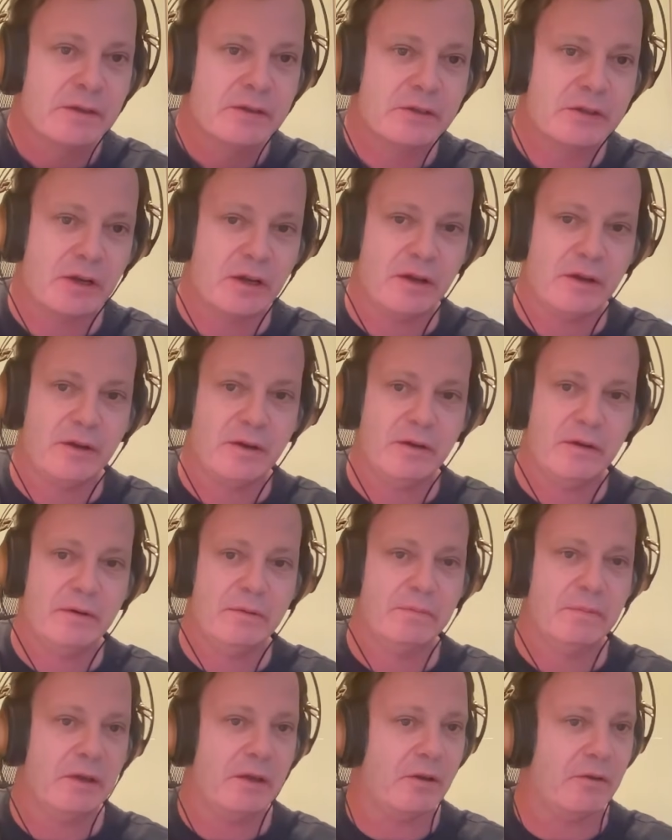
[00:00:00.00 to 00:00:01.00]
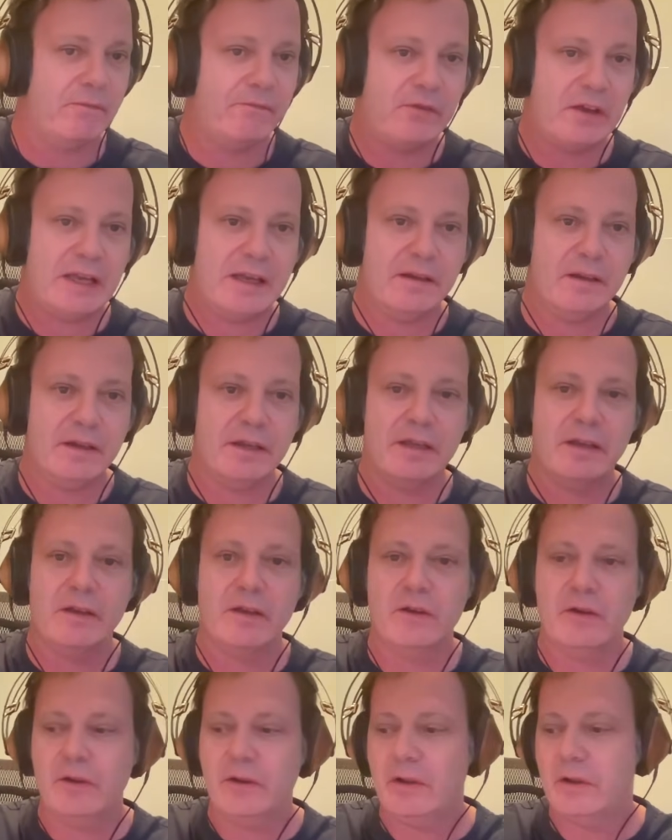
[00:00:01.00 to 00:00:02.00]
So,
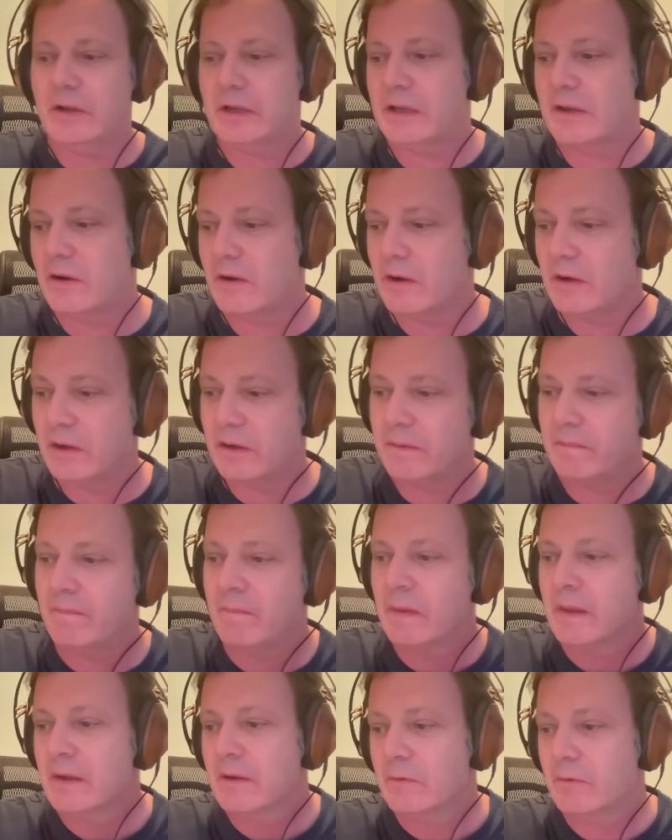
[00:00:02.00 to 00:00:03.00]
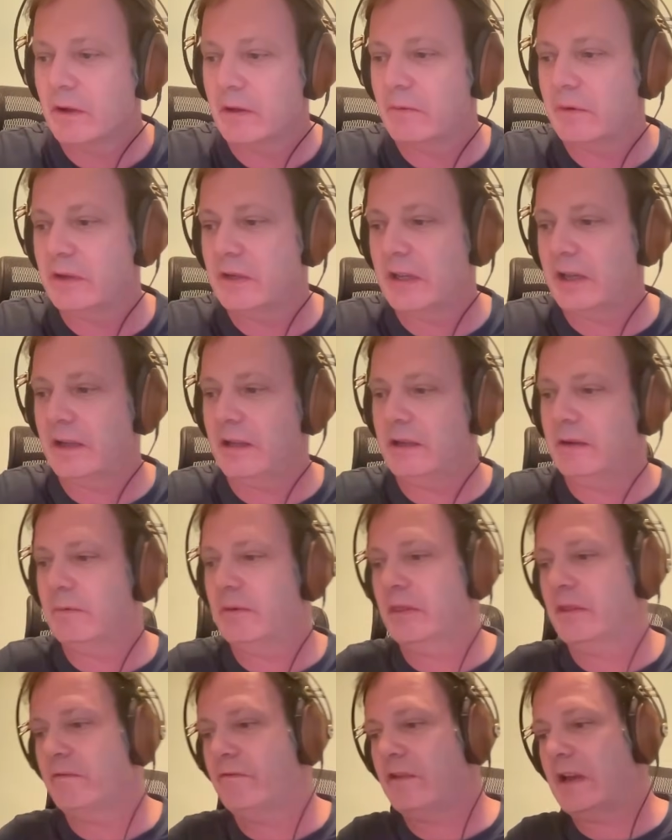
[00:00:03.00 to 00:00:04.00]
fairly early on, we were dealing
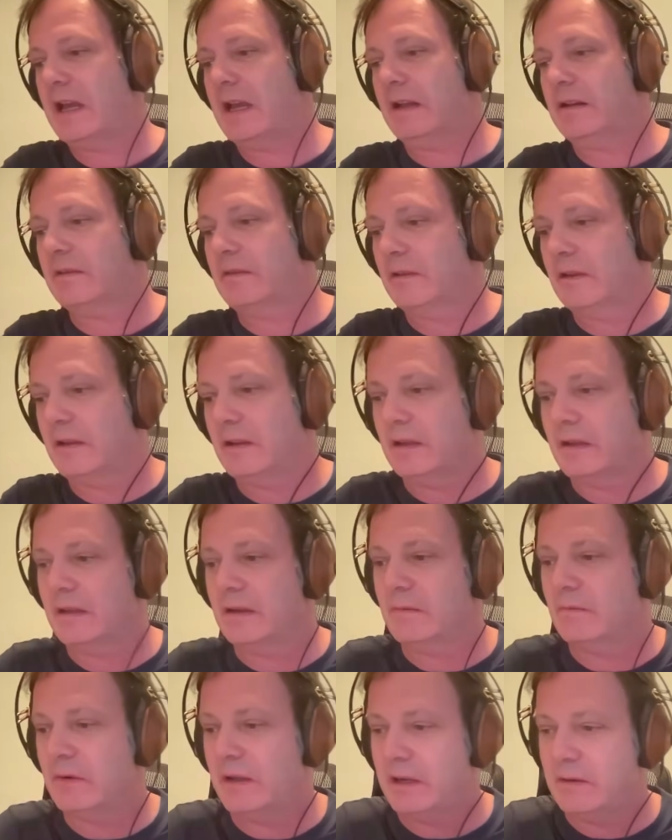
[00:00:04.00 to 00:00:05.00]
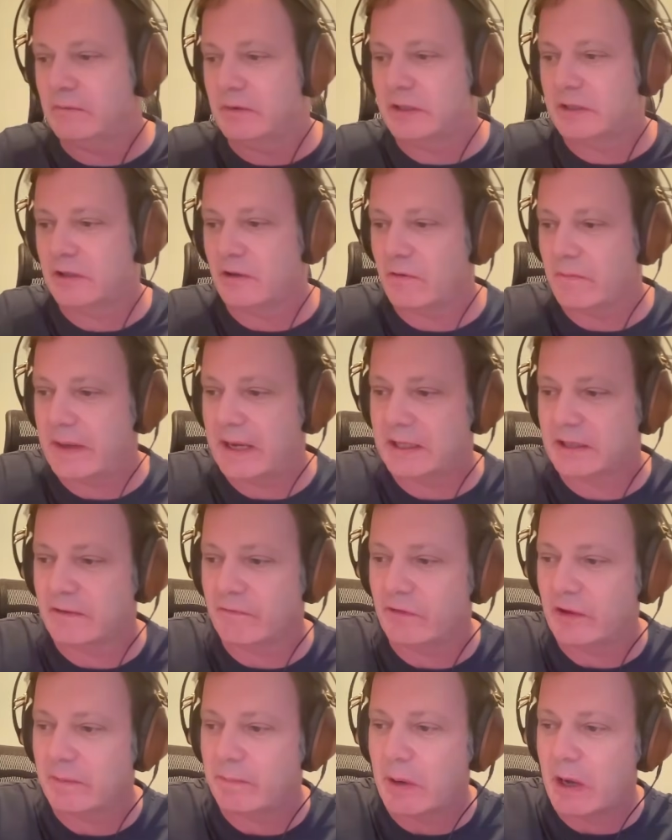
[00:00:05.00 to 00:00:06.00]
with the fact that when it was still
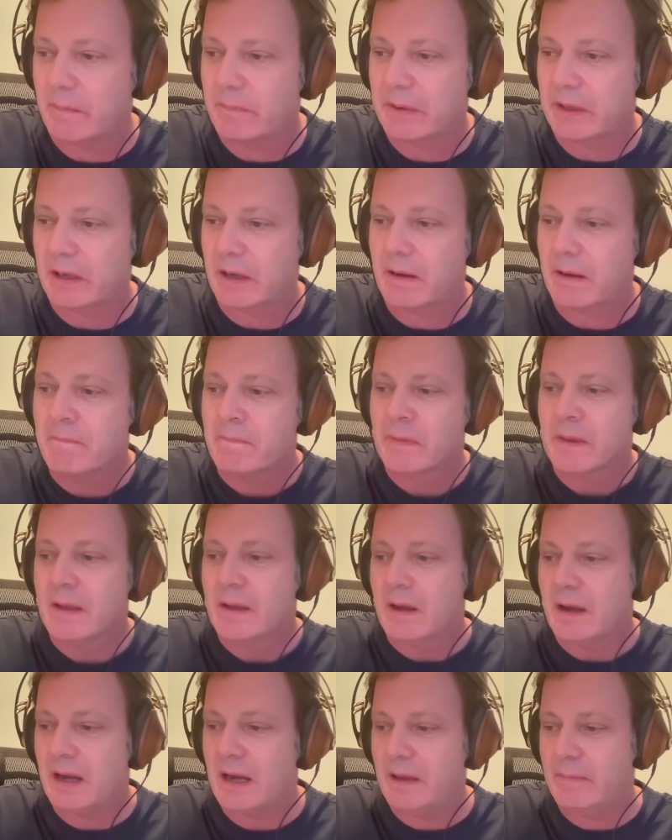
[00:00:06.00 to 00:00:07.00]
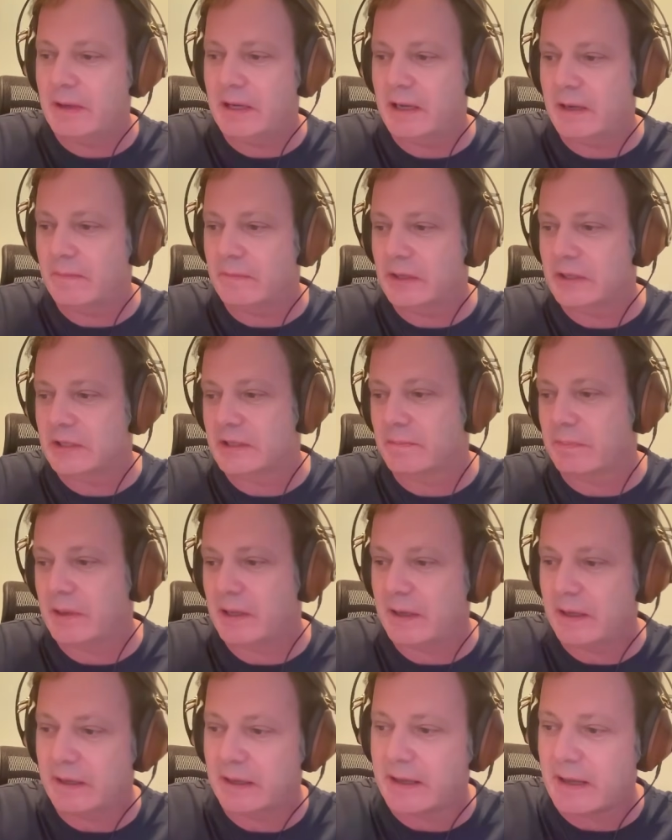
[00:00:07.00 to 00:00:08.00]
massively popular, IBM used to
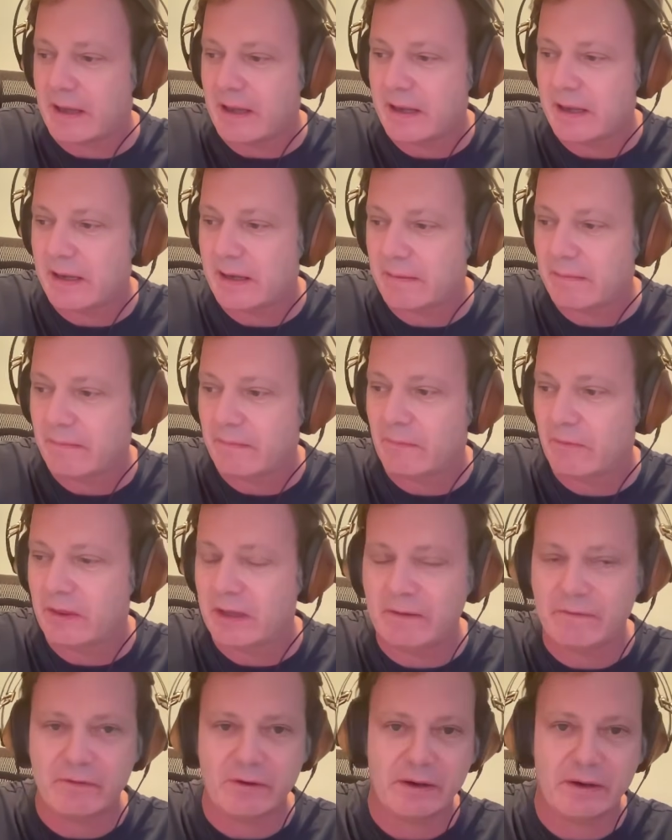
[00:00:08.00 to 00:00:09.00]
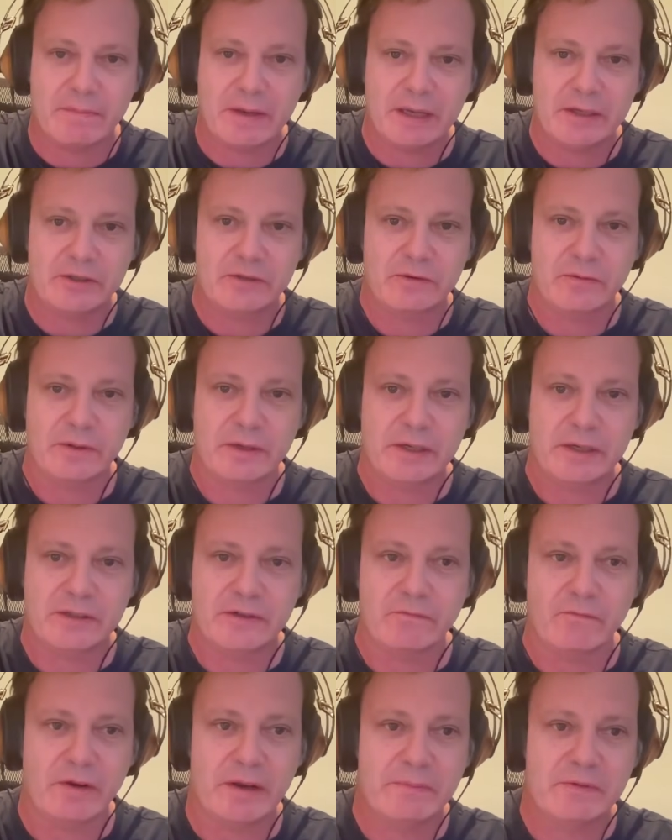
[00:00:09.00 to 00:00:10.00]
play a game with every major
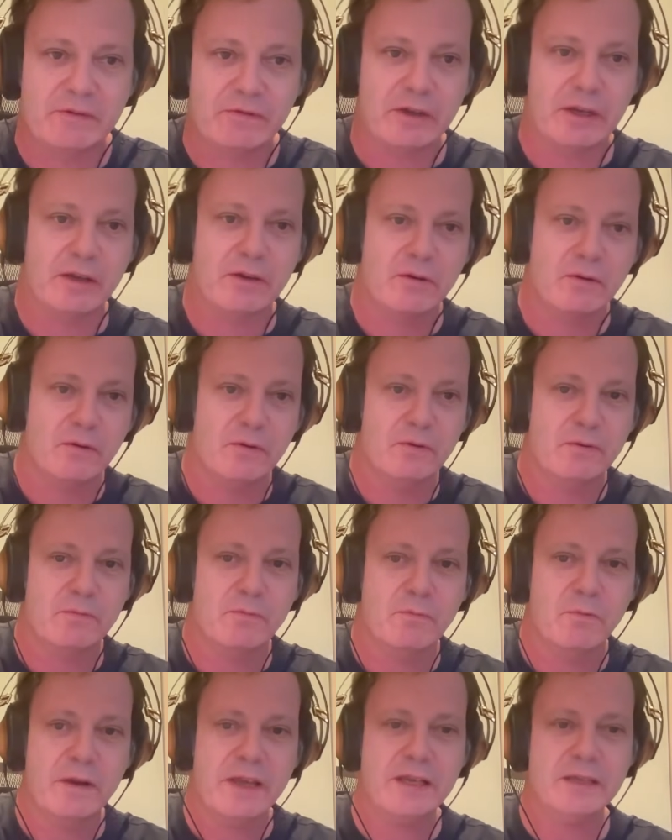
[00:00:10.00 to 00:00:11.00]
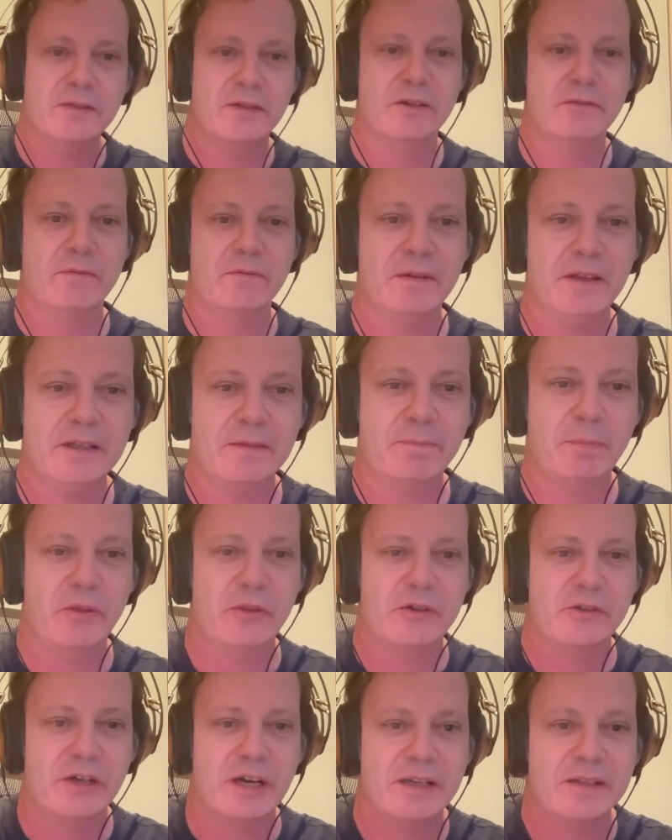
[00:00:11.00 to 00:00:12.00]
release of WebSphere called Let's
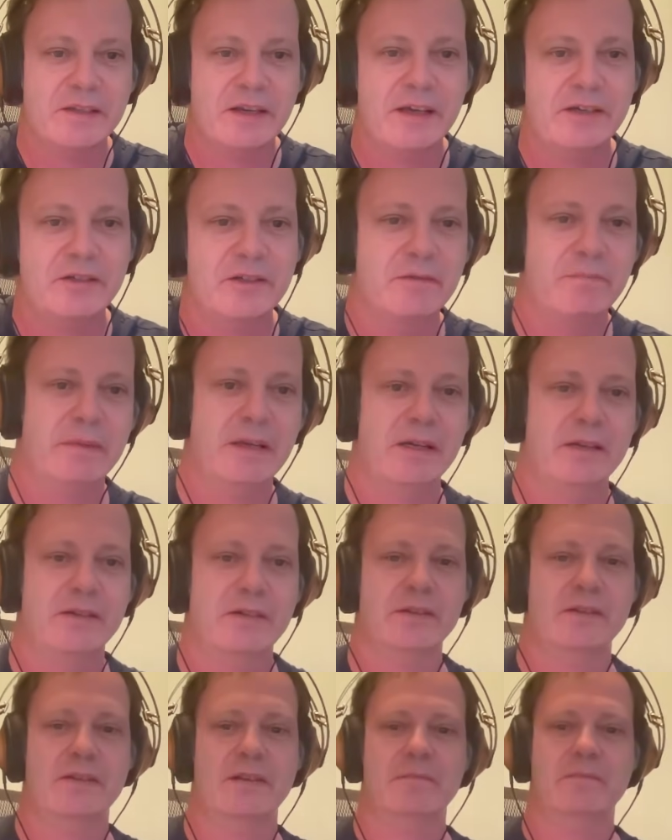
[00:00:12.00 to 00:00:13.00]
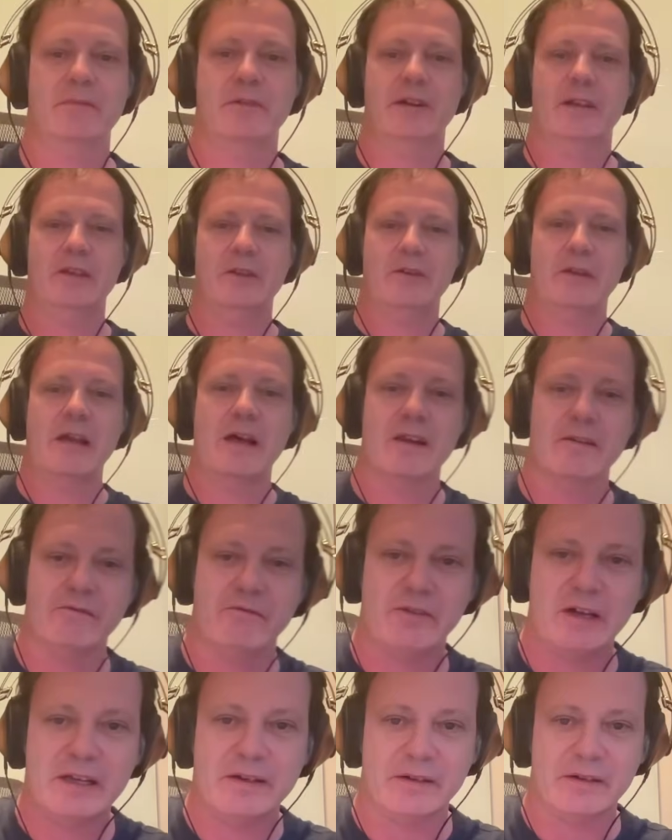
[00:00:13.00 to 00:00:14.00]
Put the Transaction Manager Somewhere You
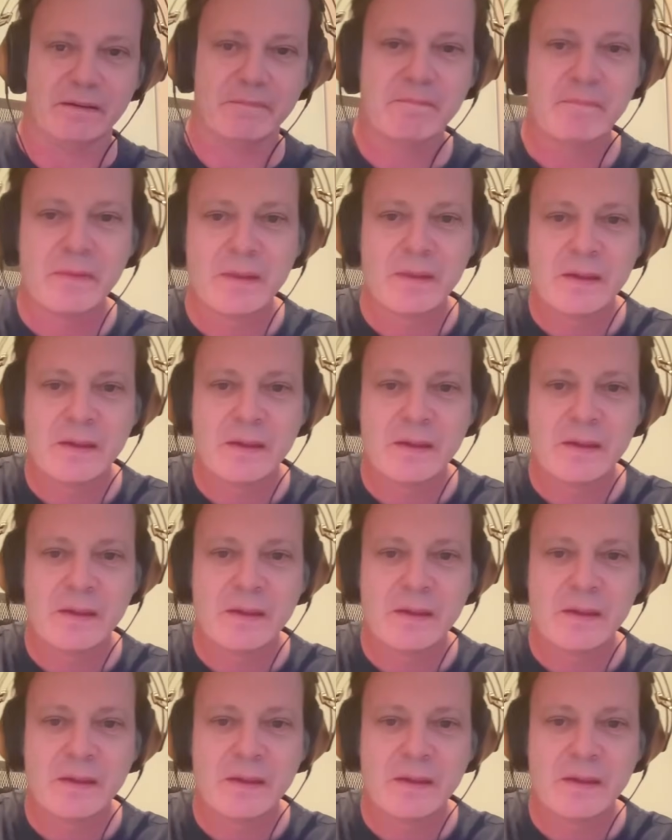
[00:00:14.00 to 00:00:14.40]
Can't Find It.